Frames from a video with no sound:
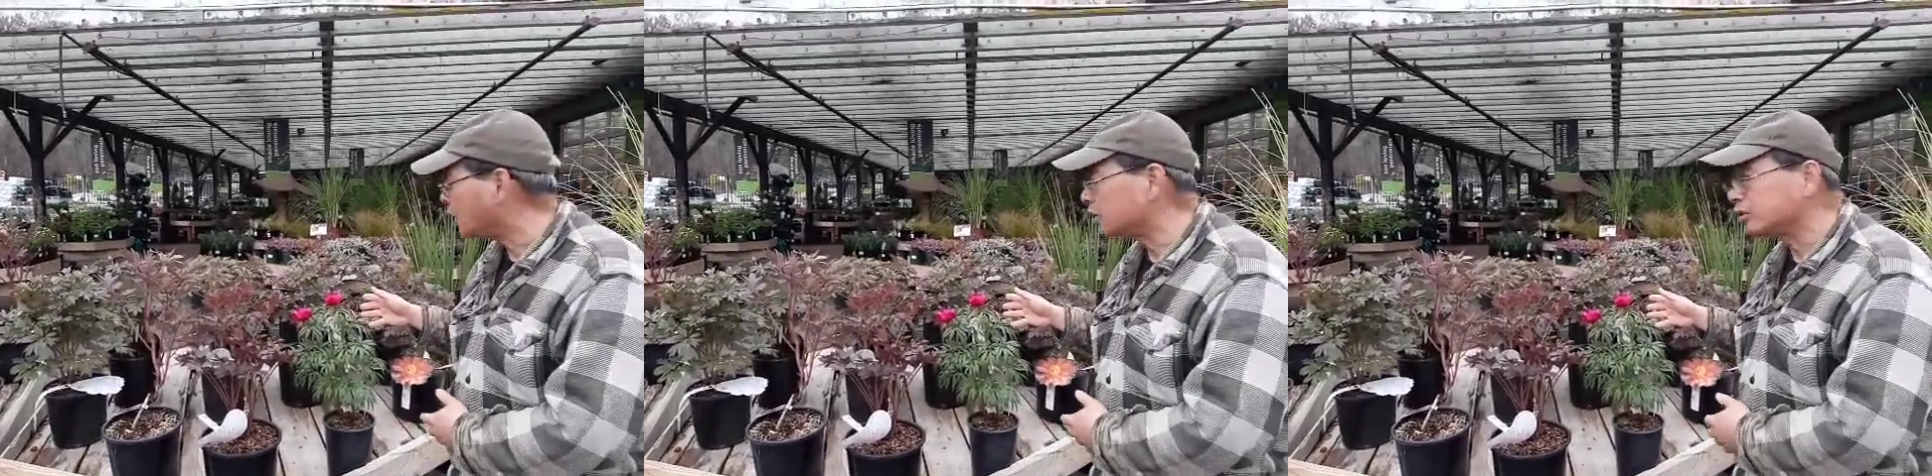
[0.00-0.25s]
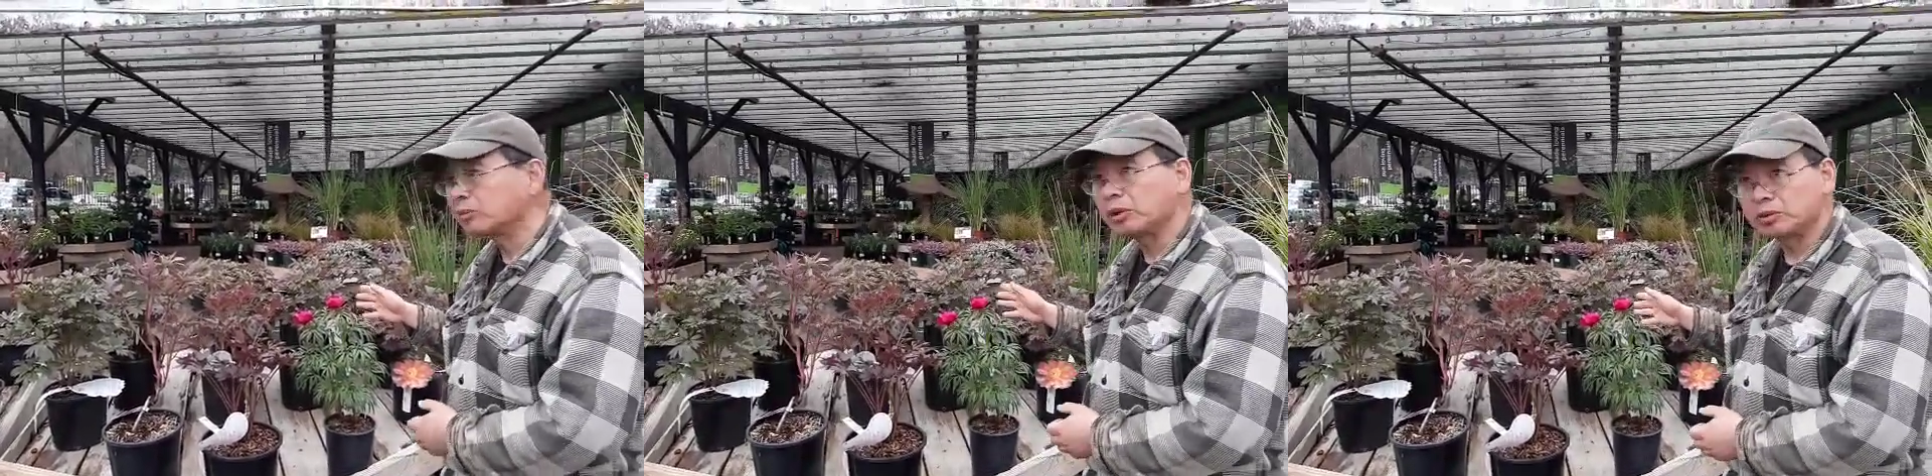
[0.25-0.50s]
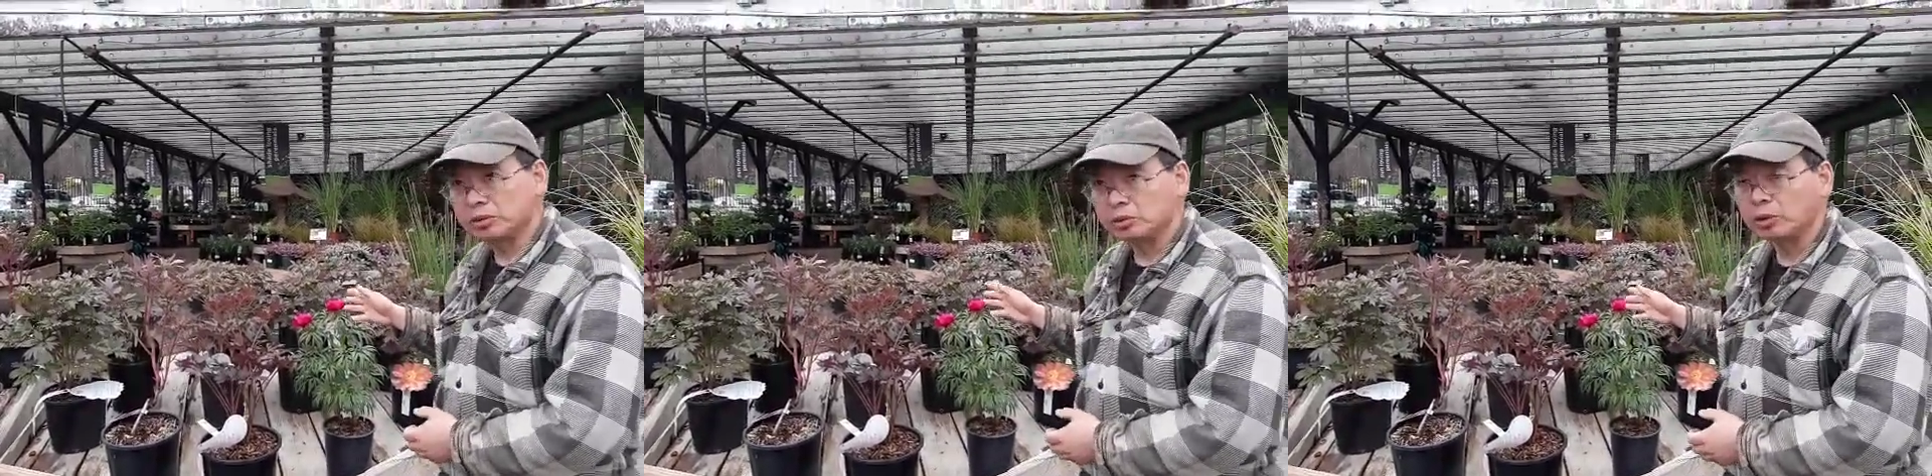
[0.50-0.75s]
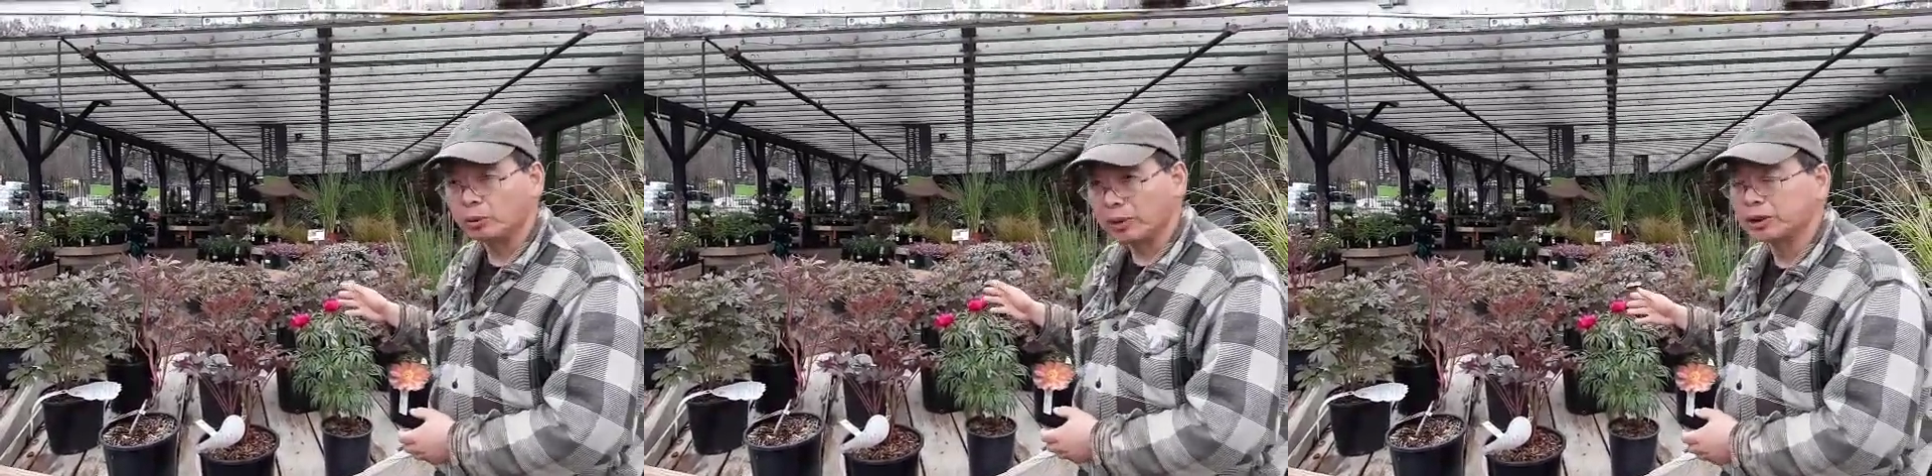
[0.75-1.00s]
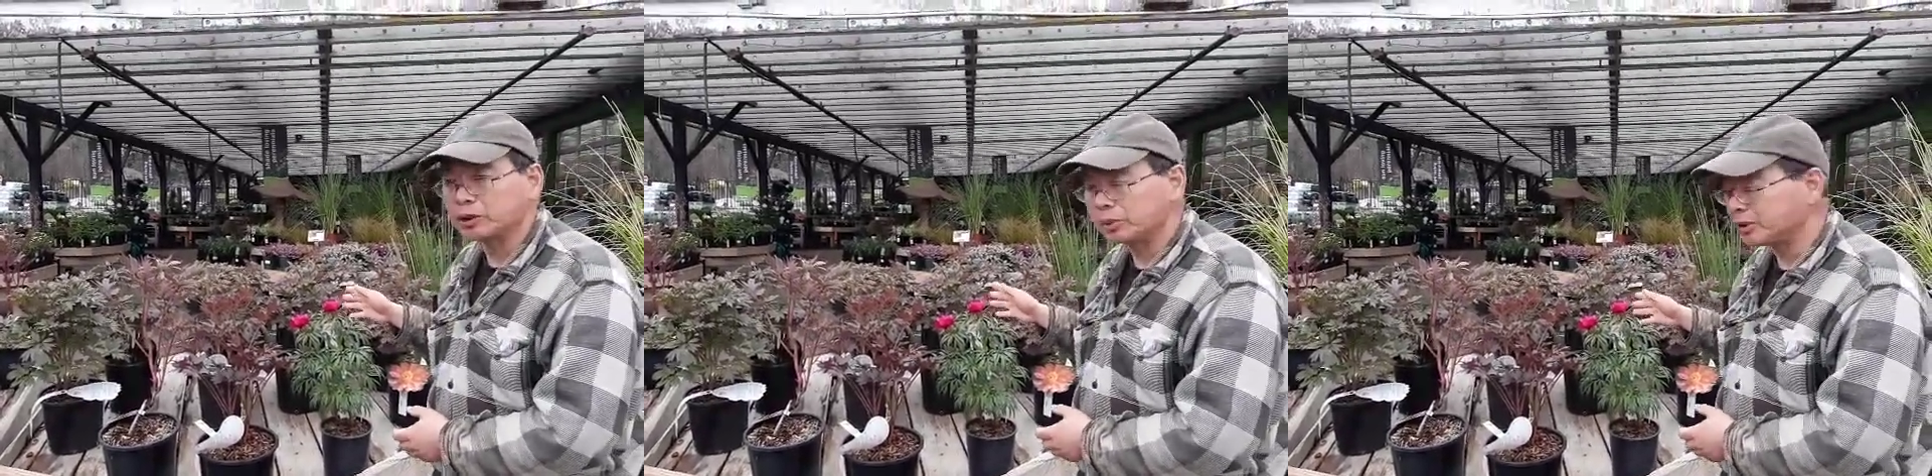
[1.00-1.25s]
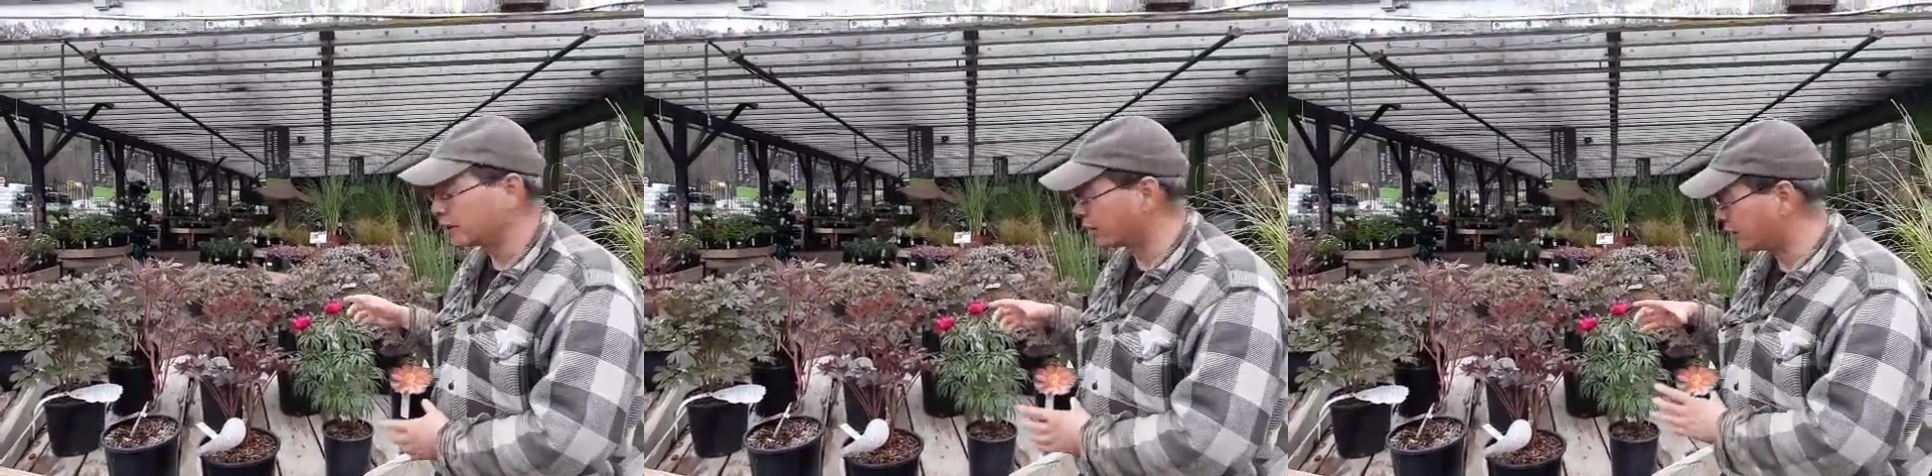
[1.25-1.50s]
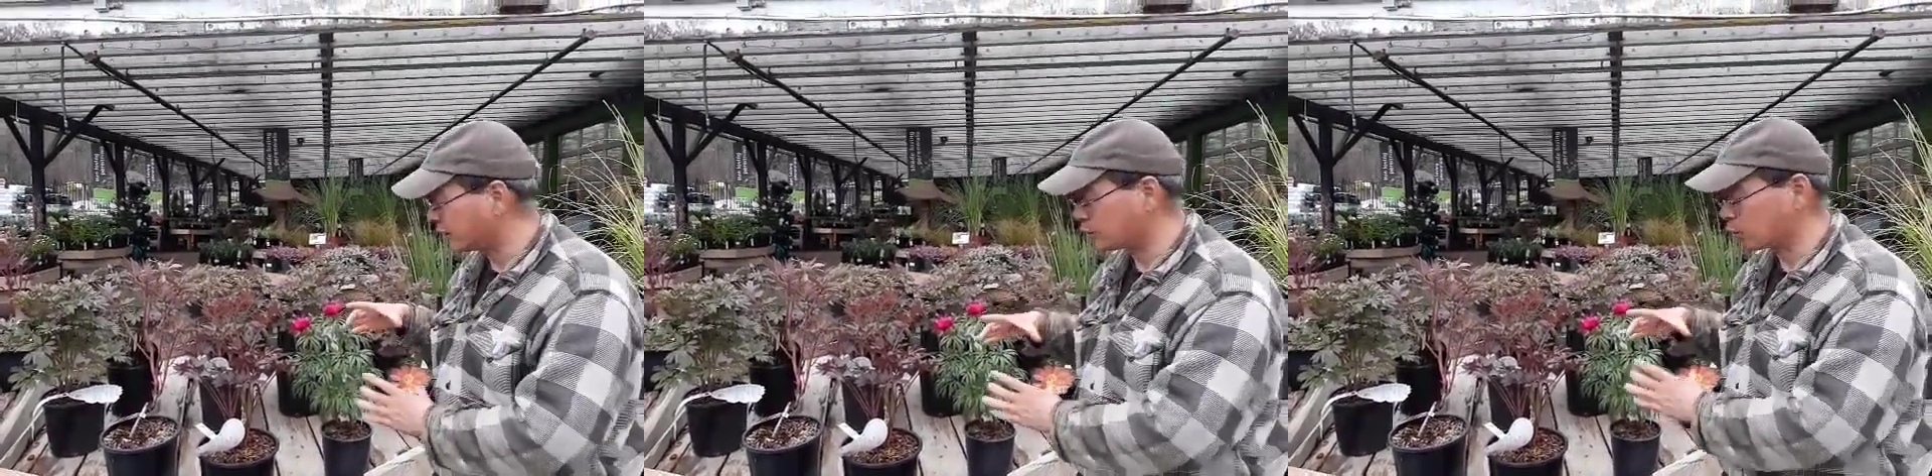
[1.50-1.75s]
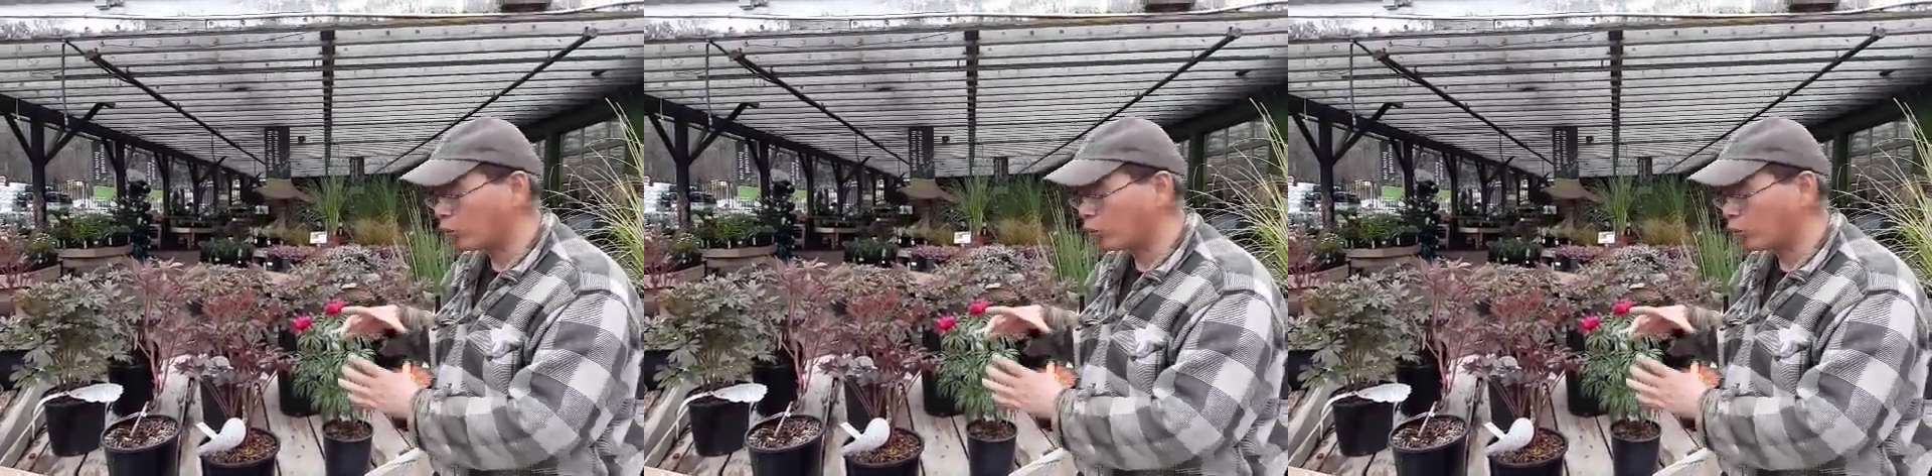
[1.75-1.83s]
Some of the herbaceous peonies can get